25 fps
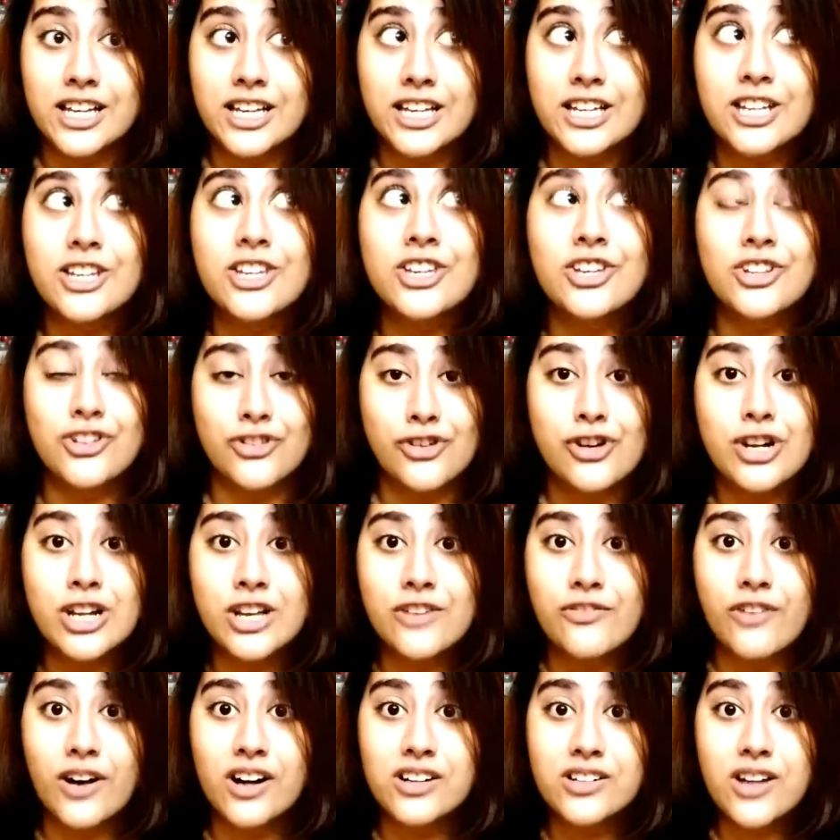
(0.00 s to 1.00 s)
it's really
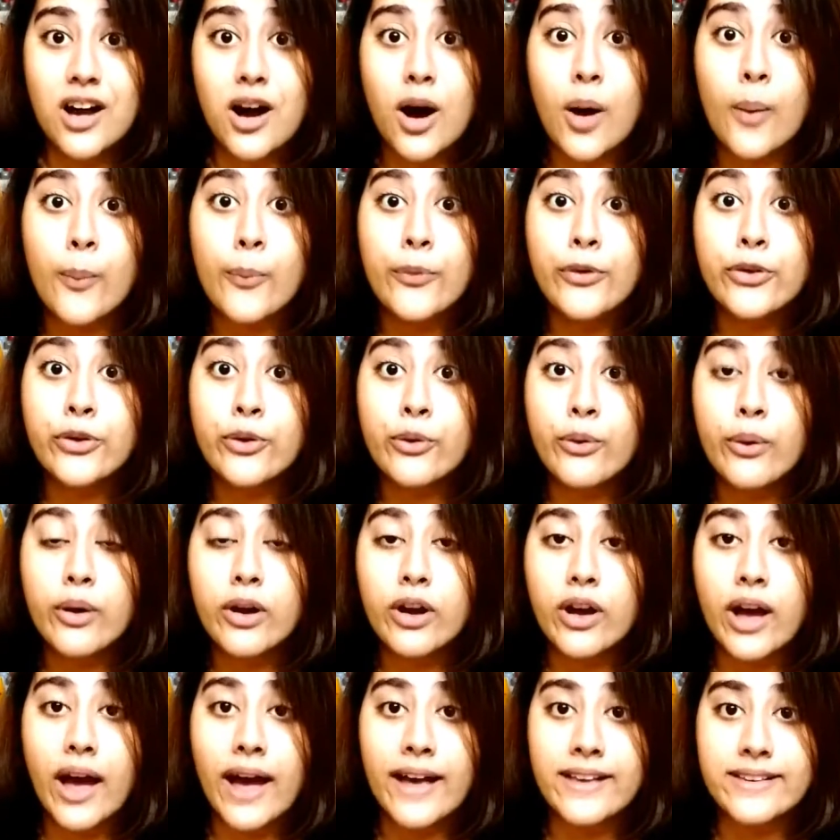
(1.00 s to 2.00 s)
fucked up so
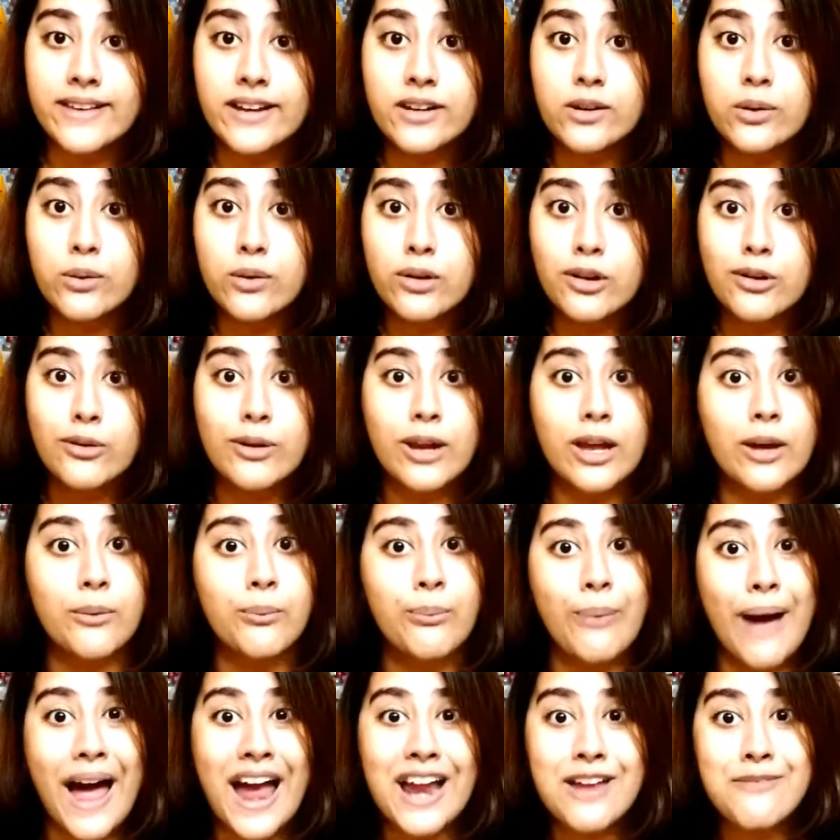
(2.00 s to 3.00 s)
as i told you like
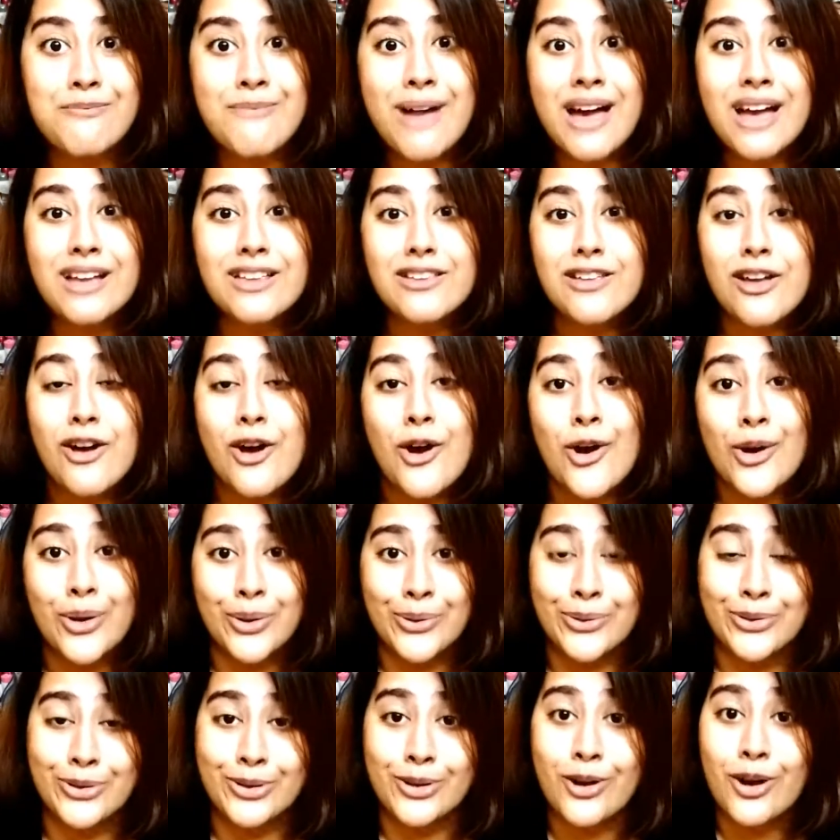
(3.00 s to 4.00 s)
batman
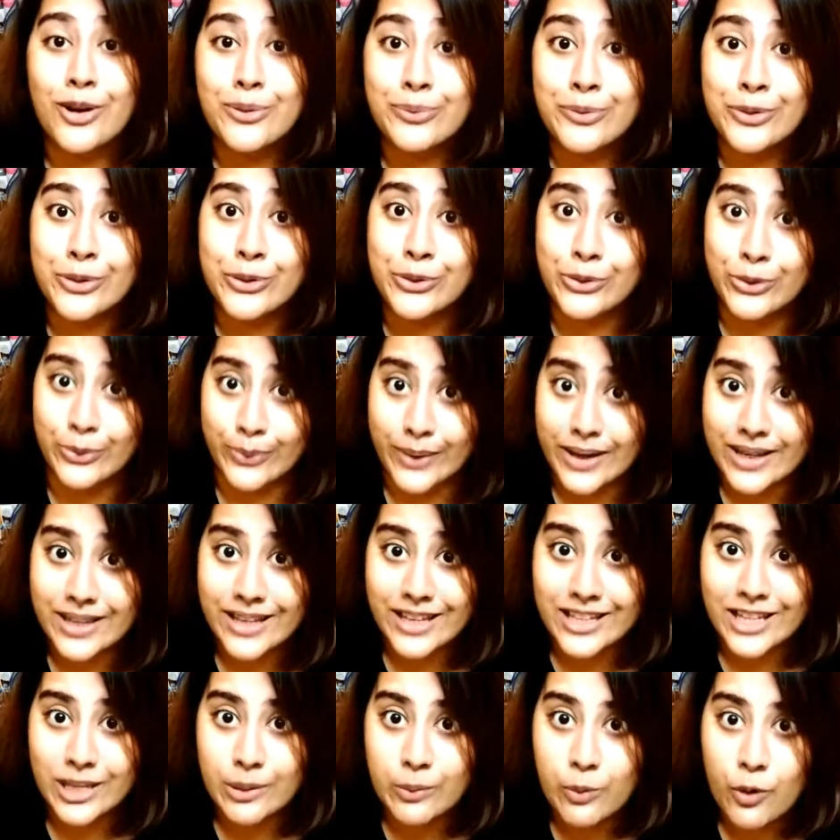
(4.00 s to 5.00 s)
was not bruce wayne
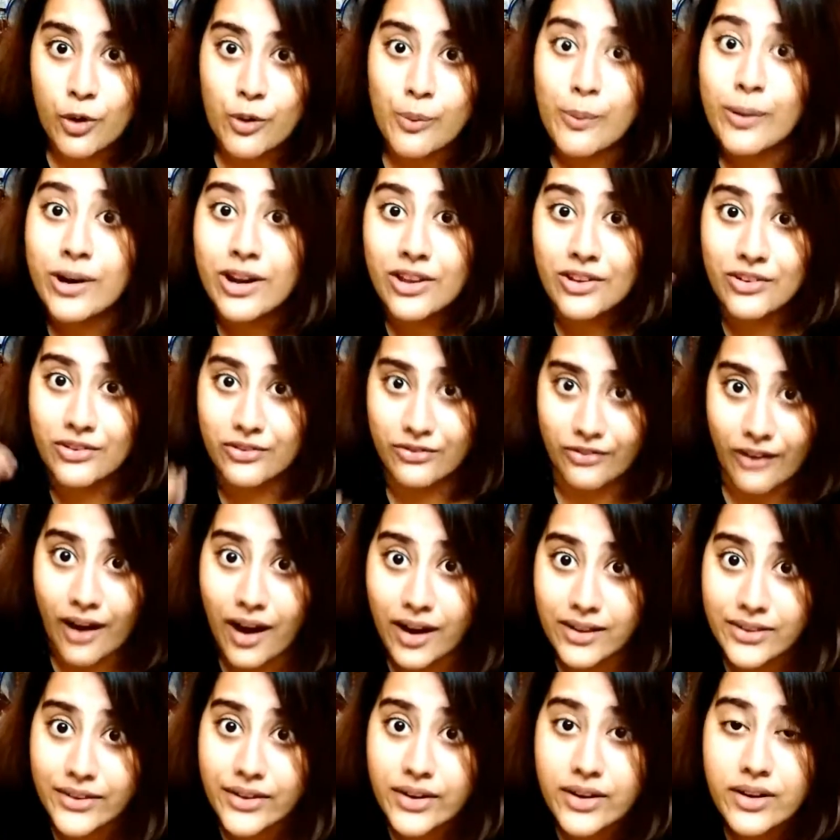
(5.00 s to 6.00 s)
anymore but his
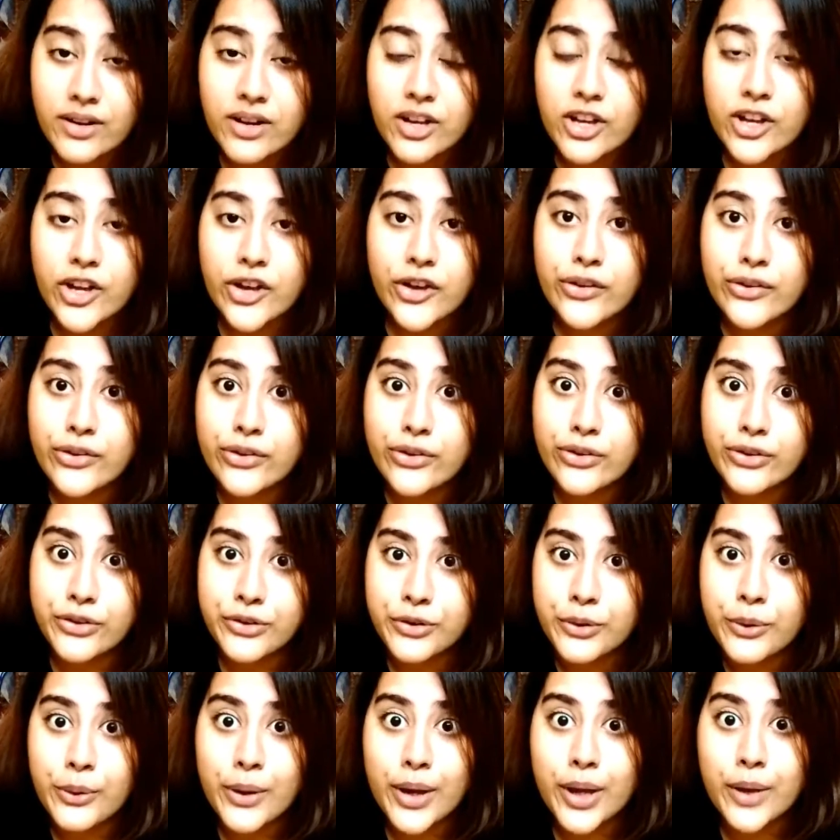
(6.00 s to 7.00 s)
father
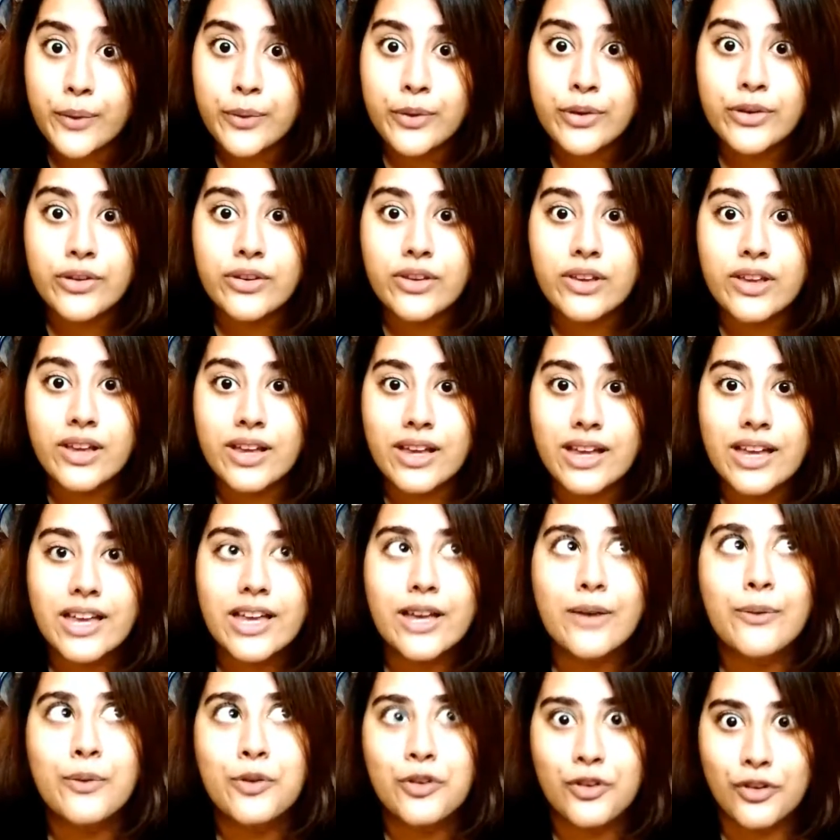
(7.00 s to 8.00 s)
so it was
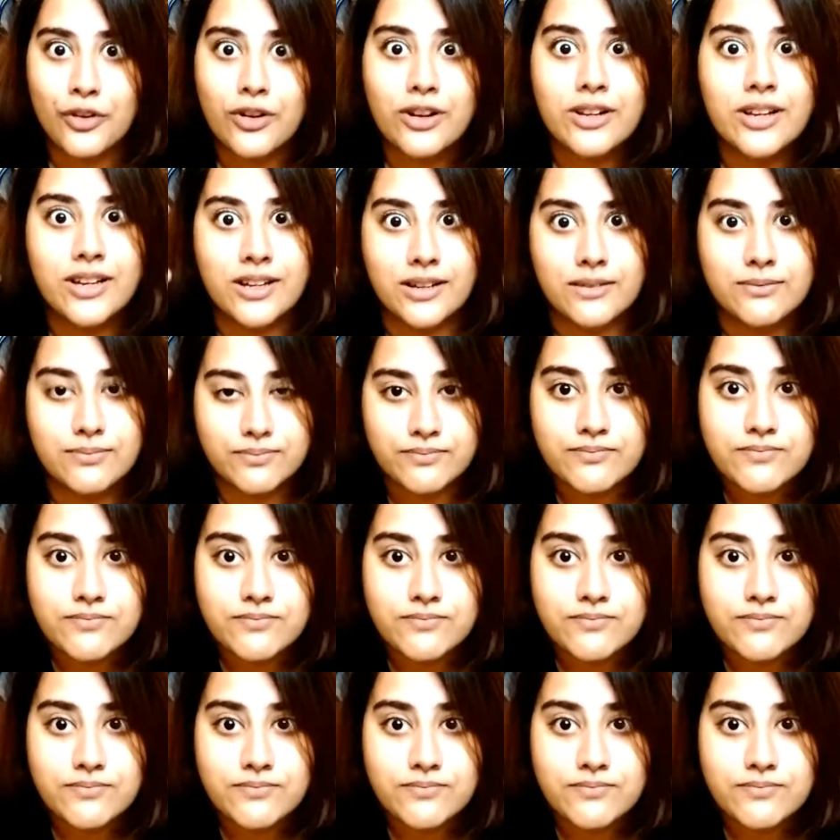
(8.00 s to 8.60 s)
it was really